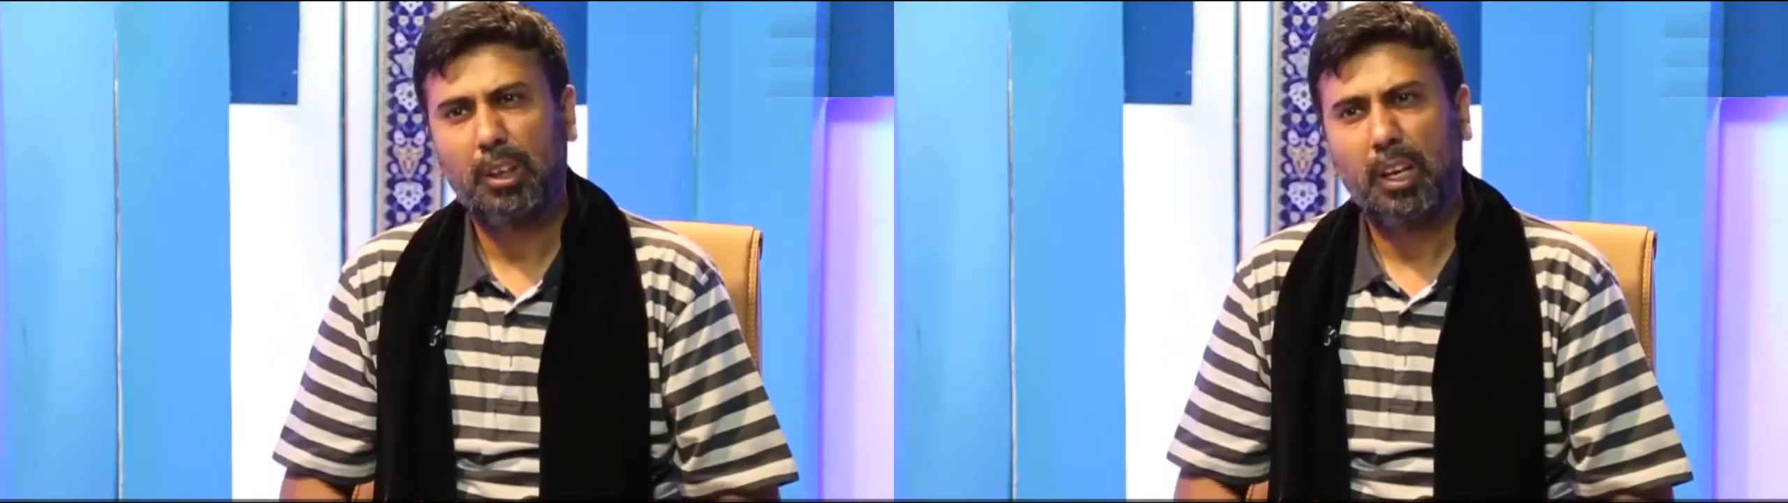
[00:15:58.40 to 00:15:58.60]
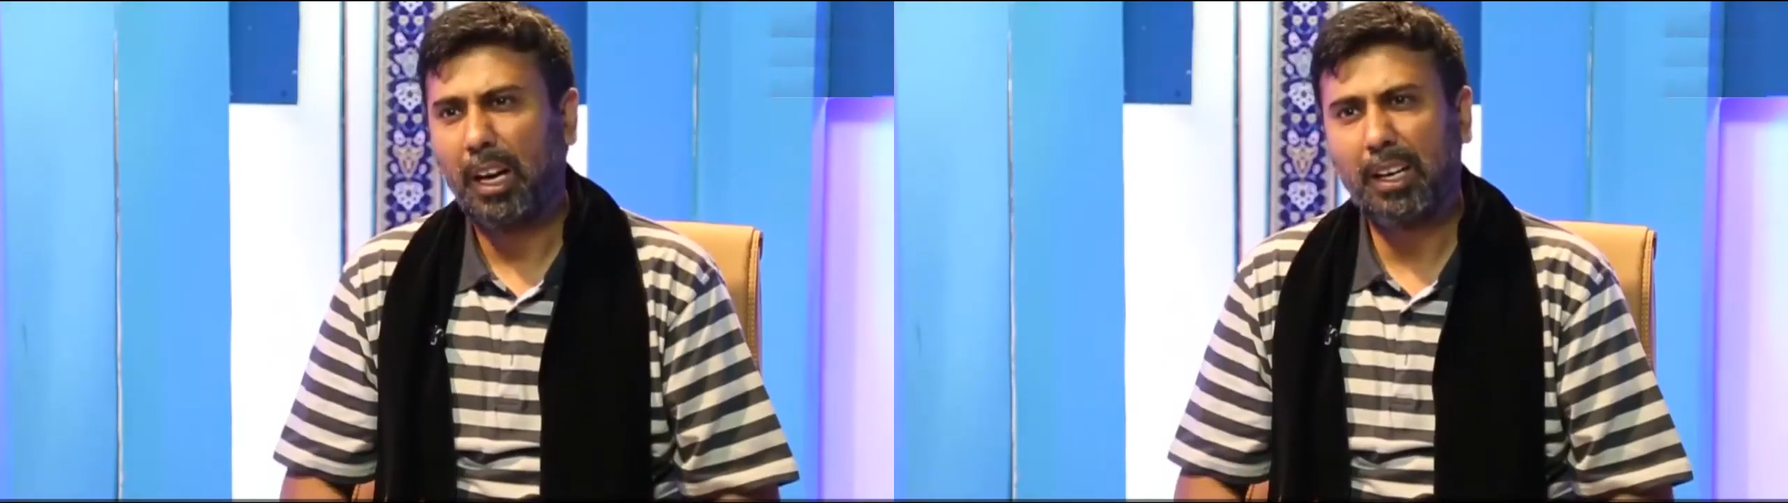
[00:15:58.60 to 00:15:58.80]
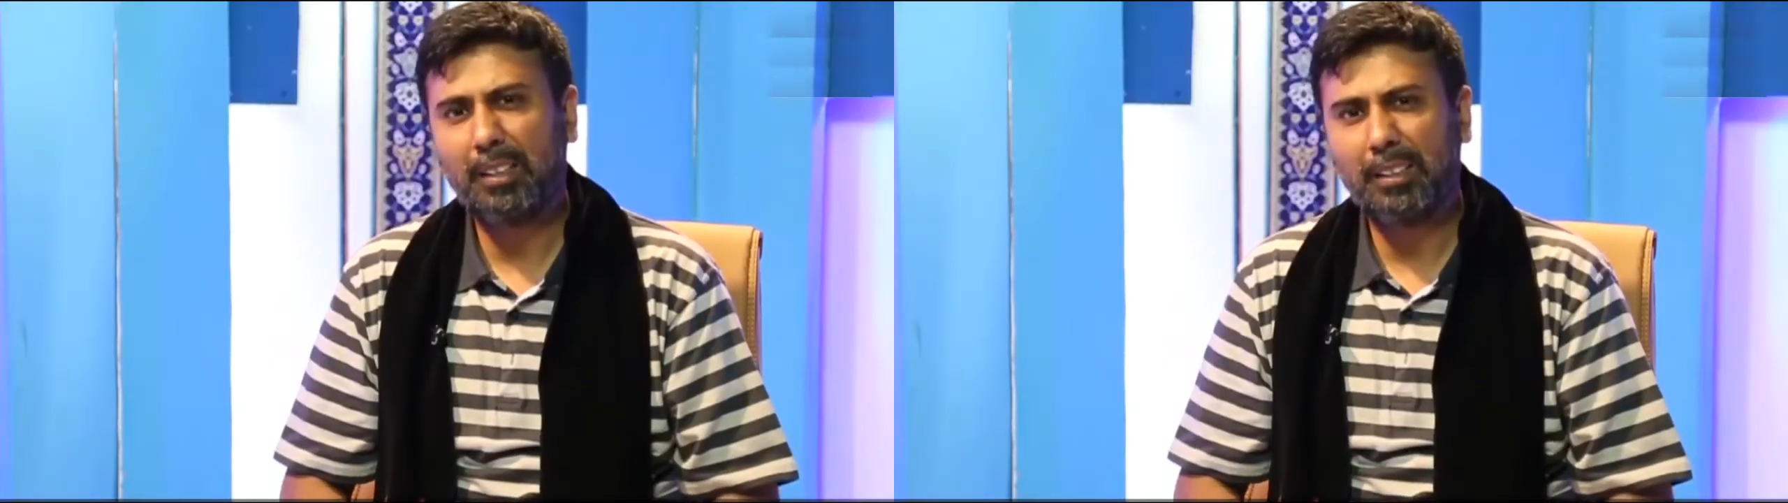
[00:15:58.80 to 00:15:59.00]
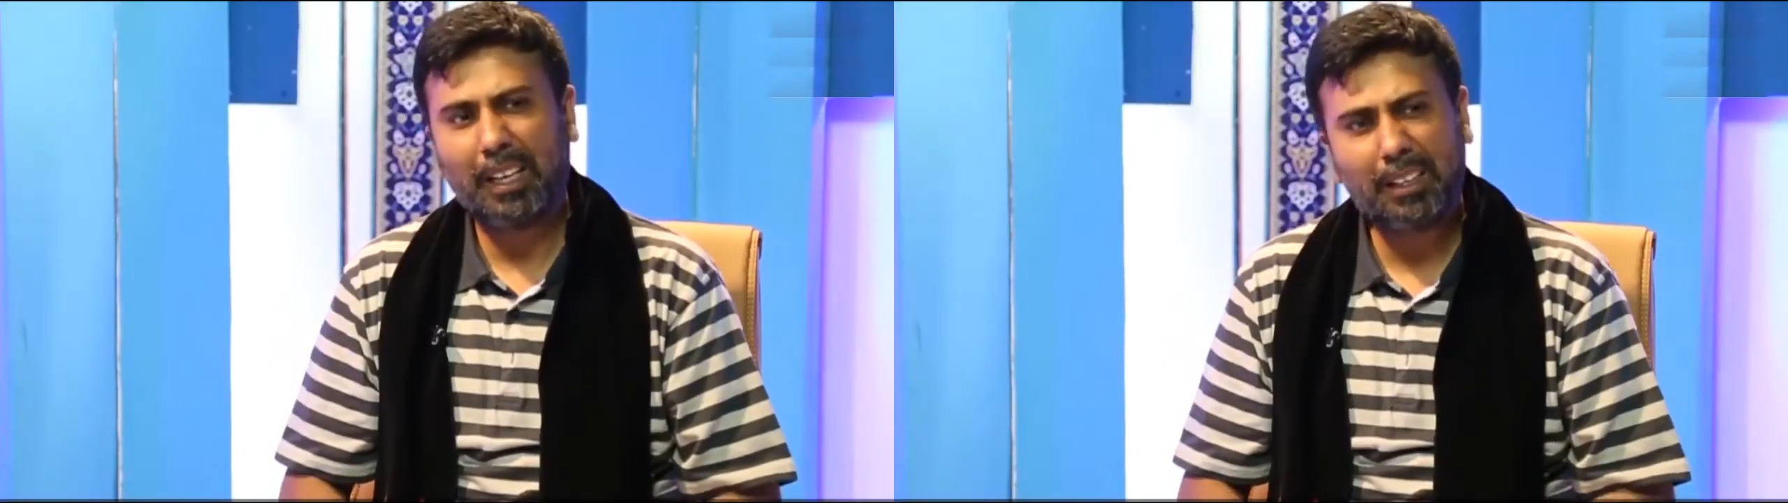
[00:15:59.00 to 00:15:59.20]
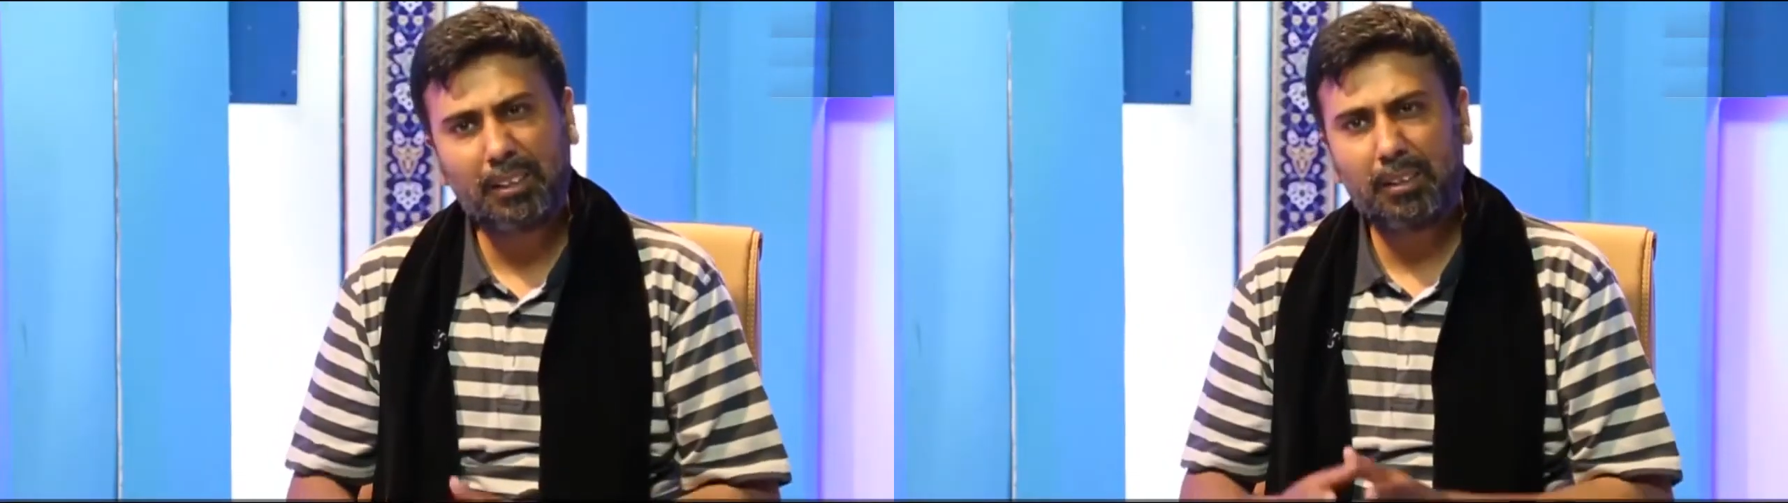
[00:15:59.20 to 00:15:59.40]
And
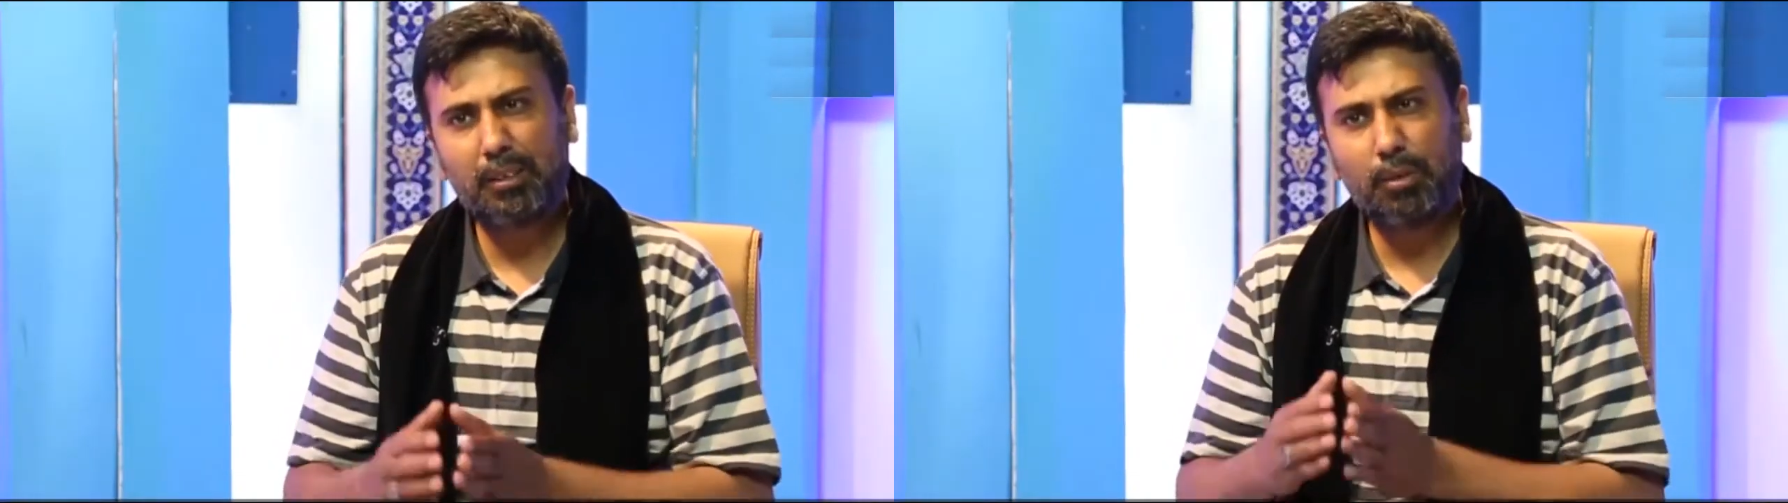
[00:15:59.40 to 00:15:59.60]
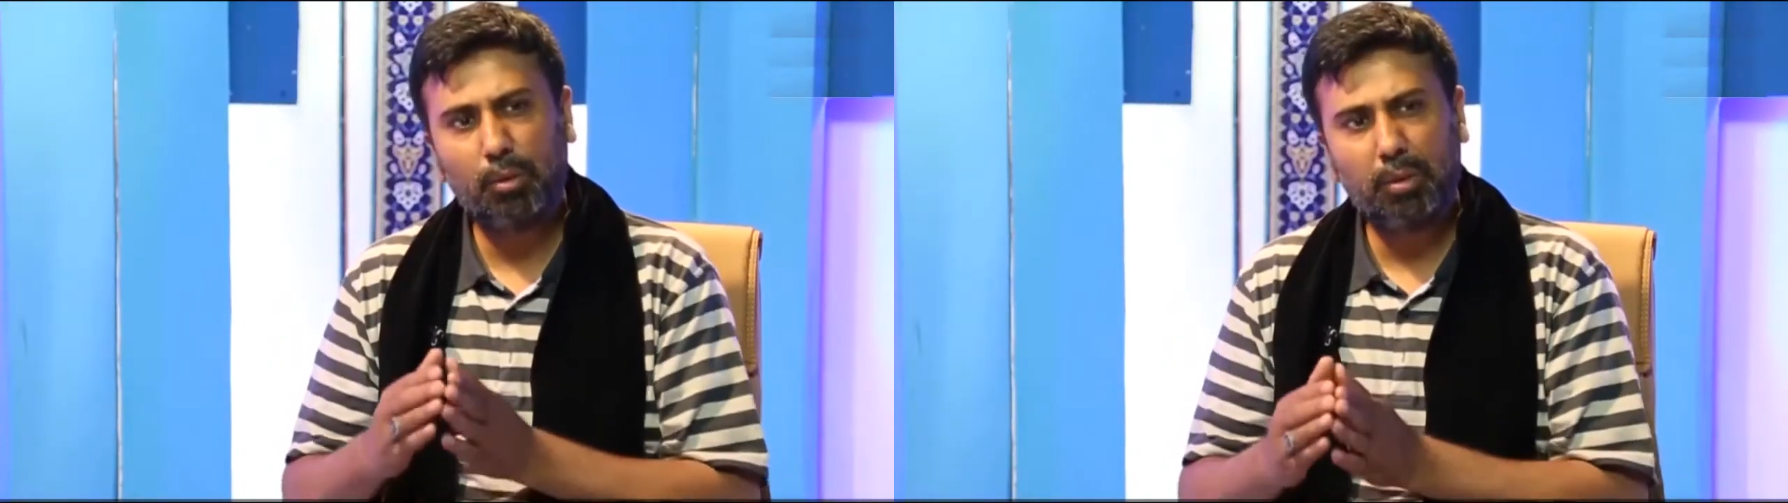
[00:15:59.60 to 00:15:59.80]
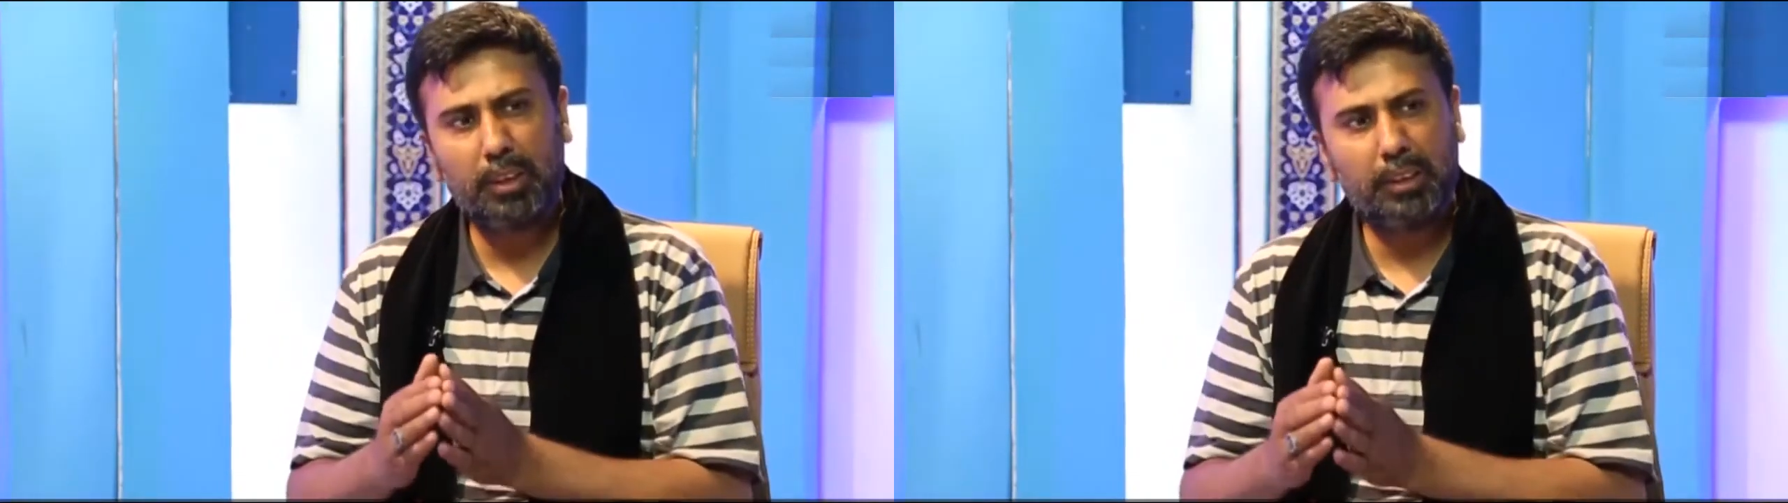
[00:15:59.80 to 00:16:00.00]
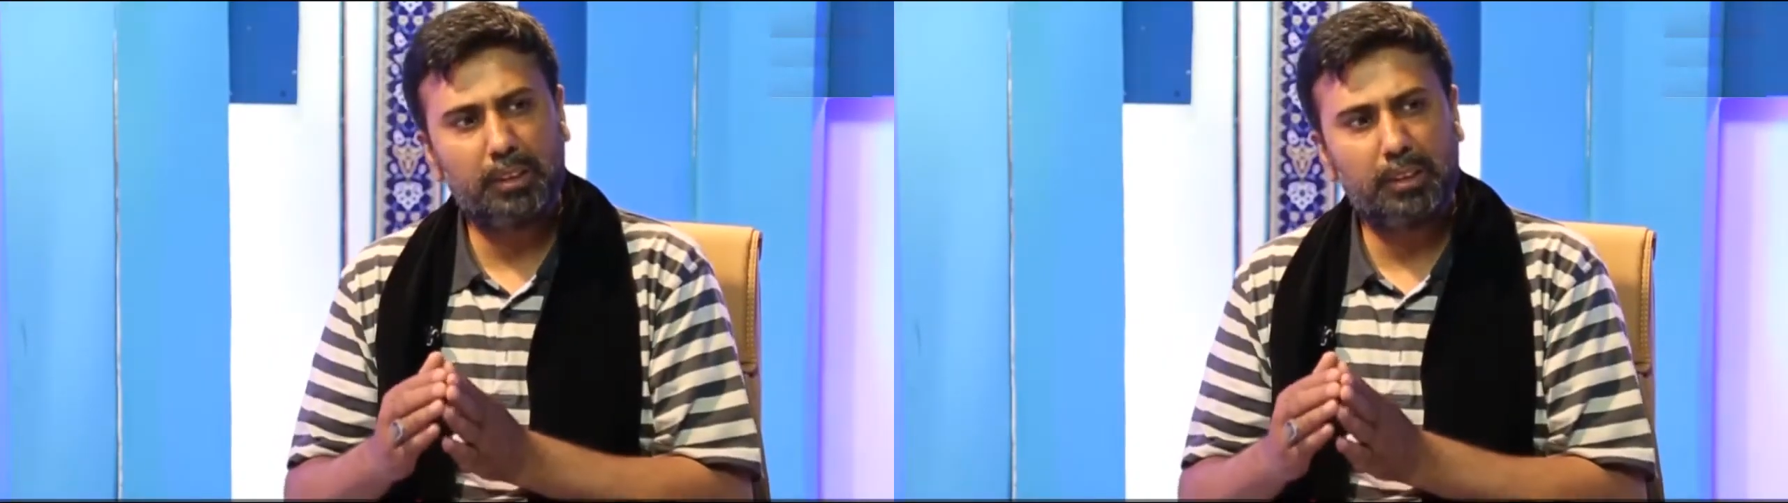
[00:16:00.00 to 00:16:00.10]
that is only,